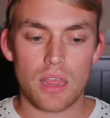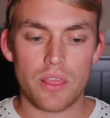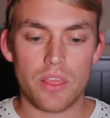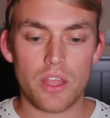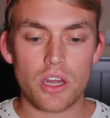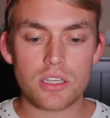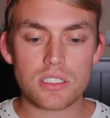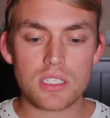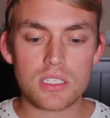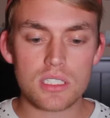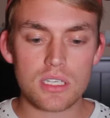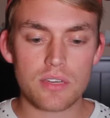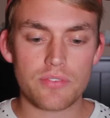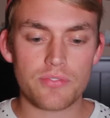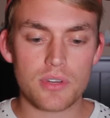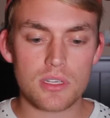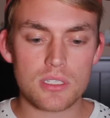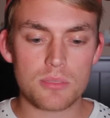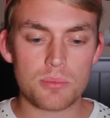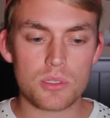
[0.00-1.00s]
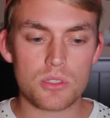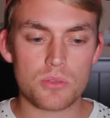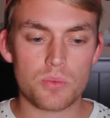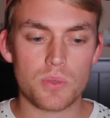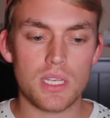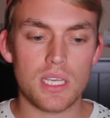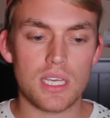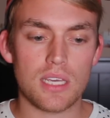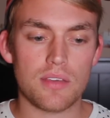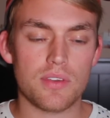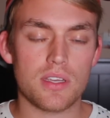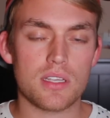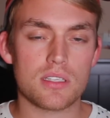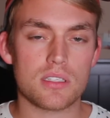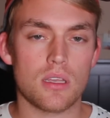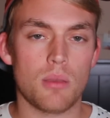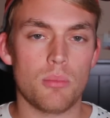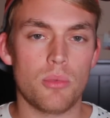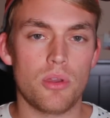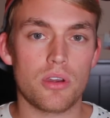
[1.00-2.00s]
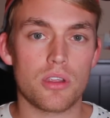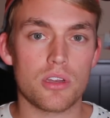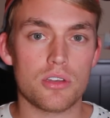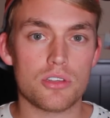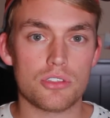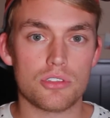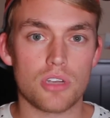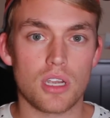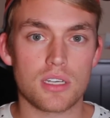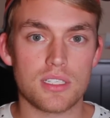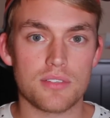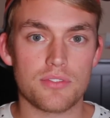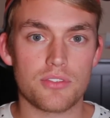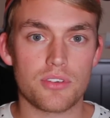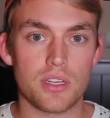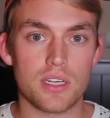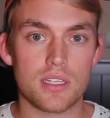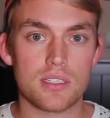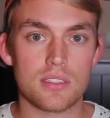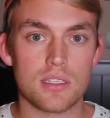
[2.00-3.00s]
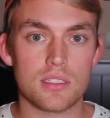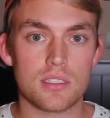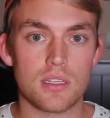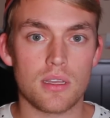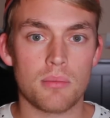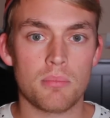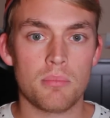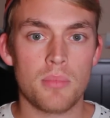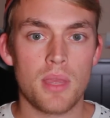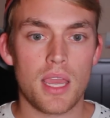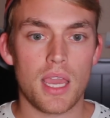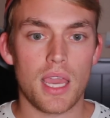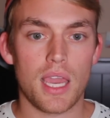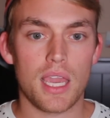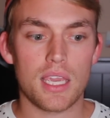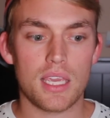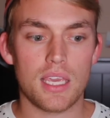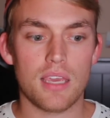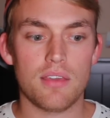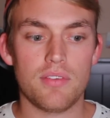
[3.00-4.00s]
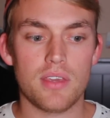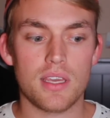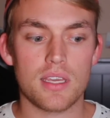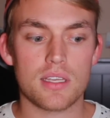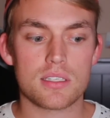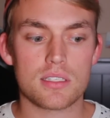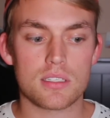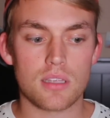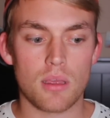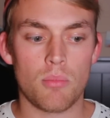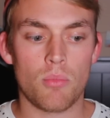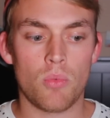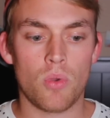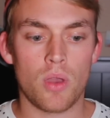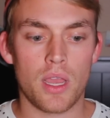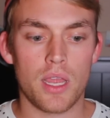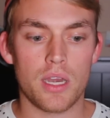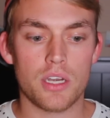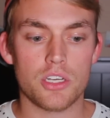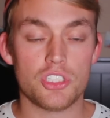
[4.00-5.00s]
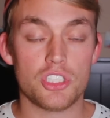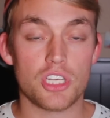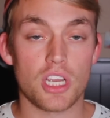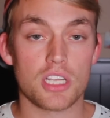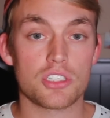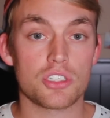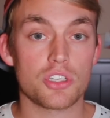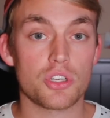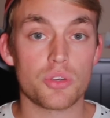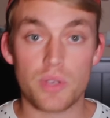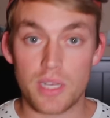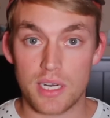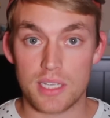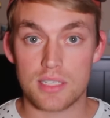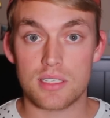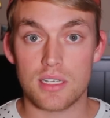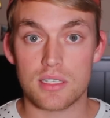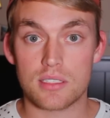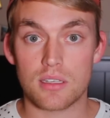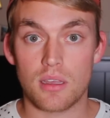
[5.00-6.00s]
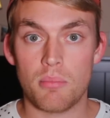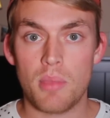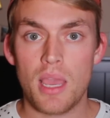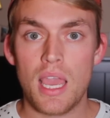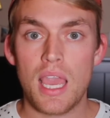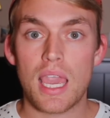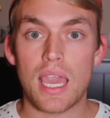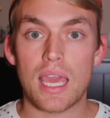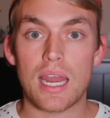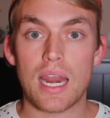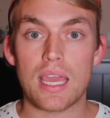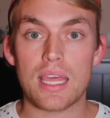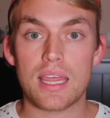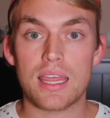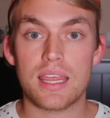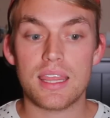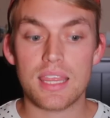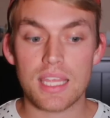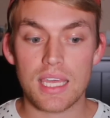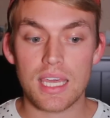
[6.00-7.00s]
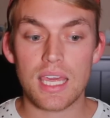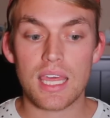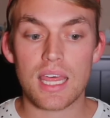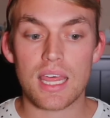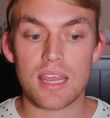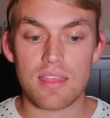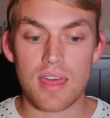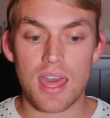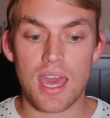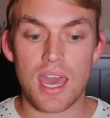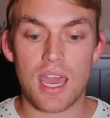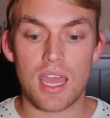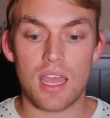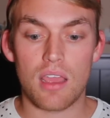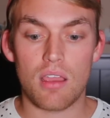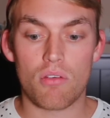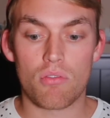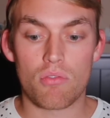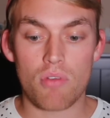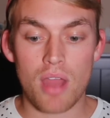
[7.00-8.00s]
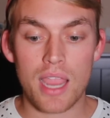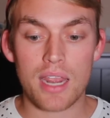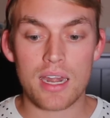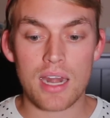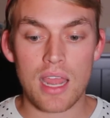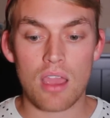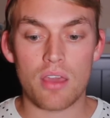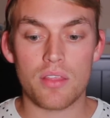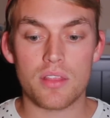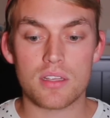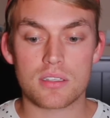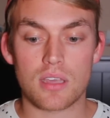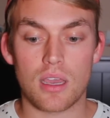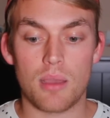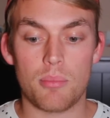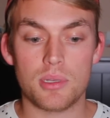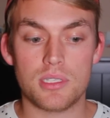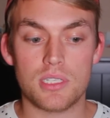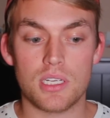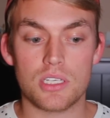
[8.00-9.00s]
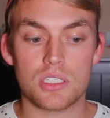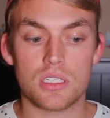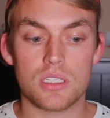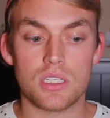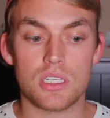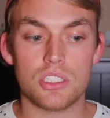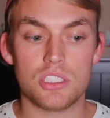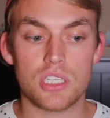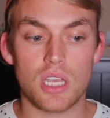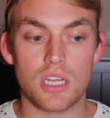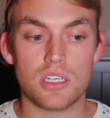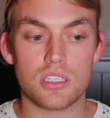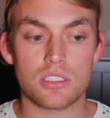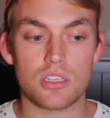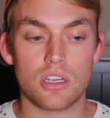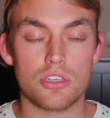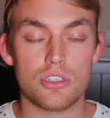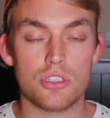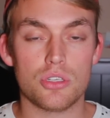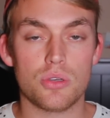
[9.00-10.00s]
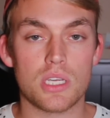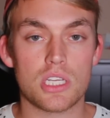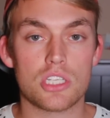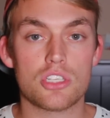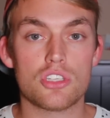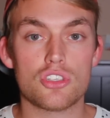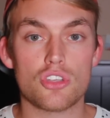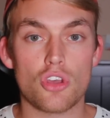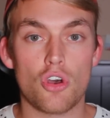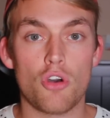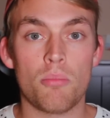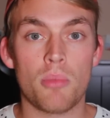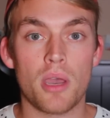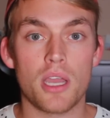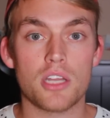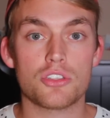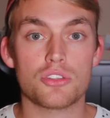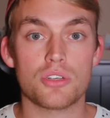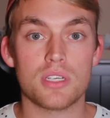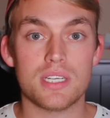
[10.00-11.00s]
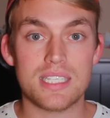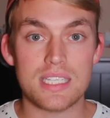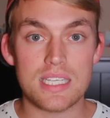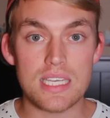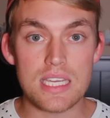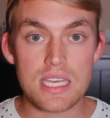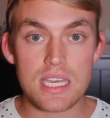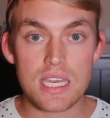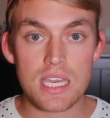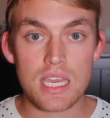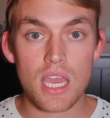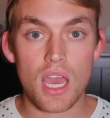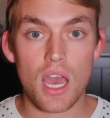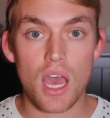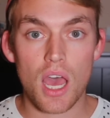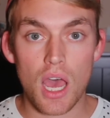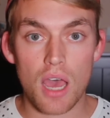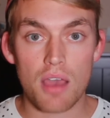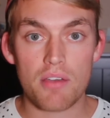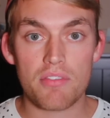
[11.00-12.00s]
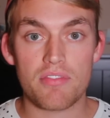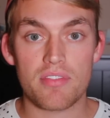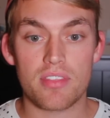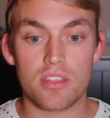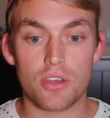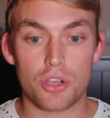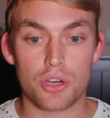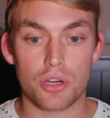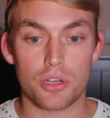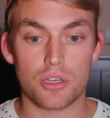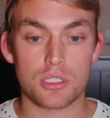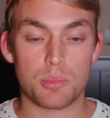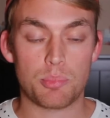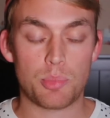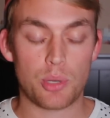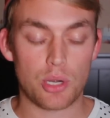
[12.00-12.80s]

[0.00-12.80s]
there's a difference between giving someone constructive criticism and giving someone just criticism. And I think that right now in this competition, the judges are doing so much critiquing of the girl's